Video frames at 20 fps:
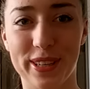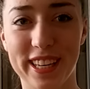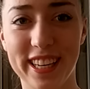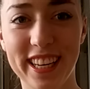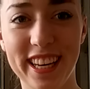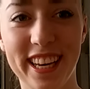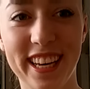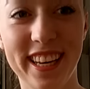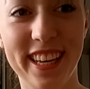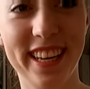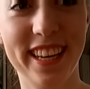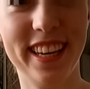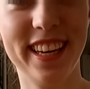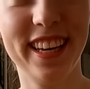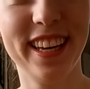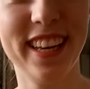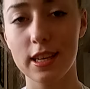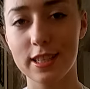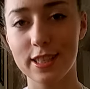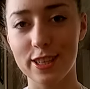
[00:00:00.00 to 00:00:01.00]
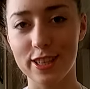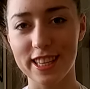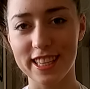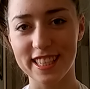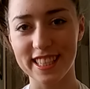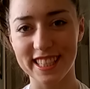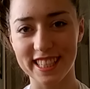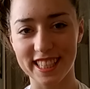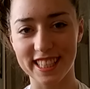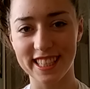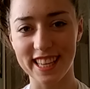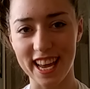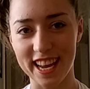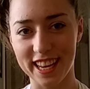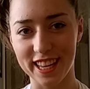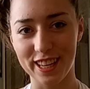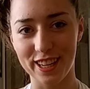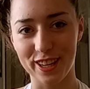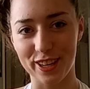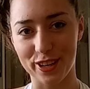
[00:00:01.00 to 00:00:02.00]
one. This is the
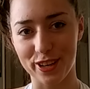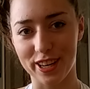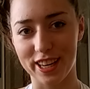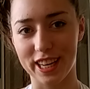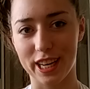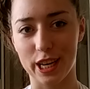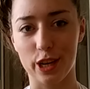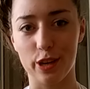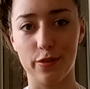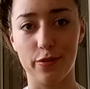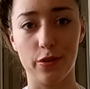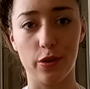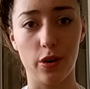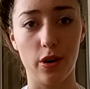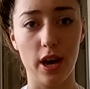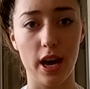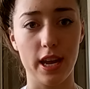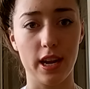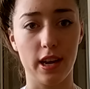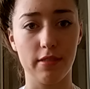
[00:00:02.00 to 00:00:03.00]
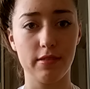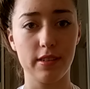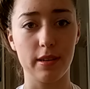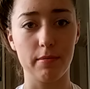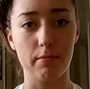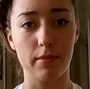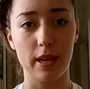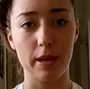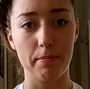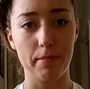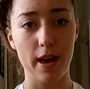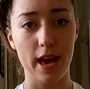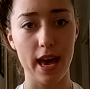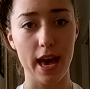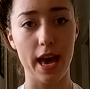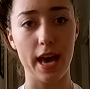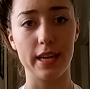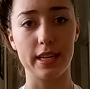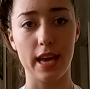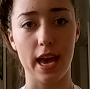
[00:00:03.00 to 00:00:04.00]
second look I go for, and I've simply
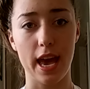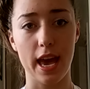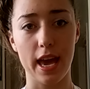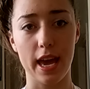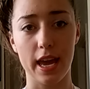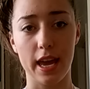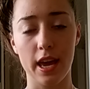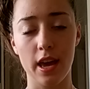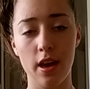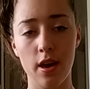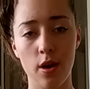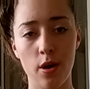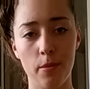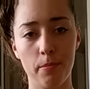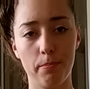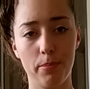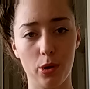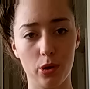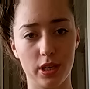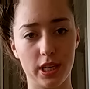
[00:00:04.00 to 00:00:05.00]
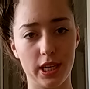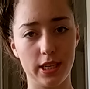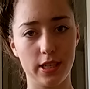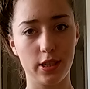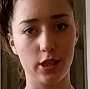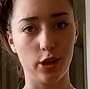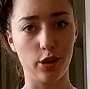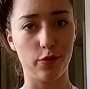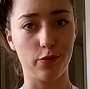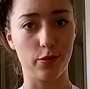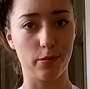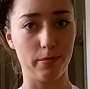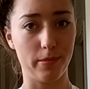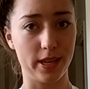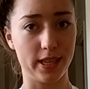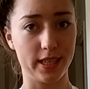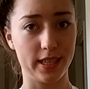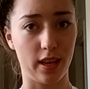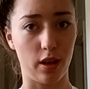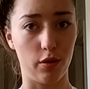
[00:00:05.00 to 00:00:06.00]
paired a bodysuit from
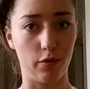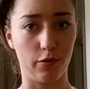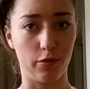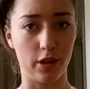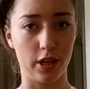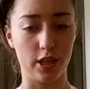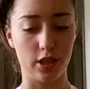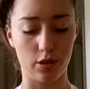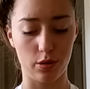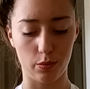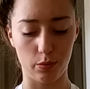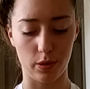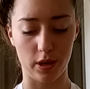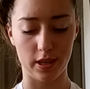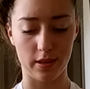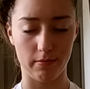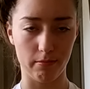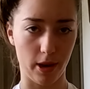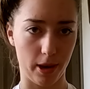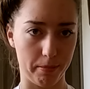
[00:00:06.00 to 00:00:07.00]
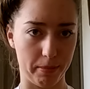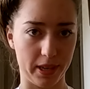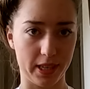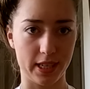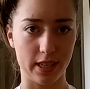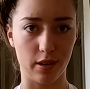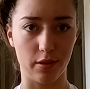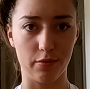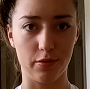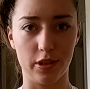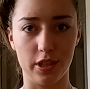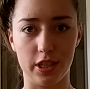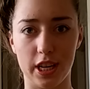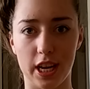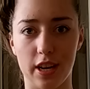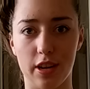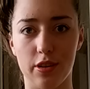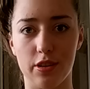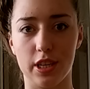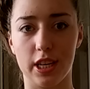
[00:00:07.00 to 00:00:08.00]
Miss Selfridge with my Miss Selfridge
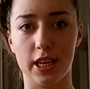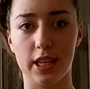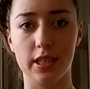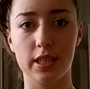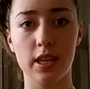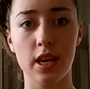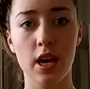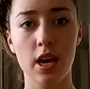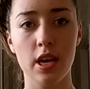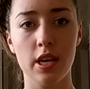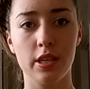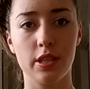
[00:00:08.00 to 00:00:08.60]
yellow jeans.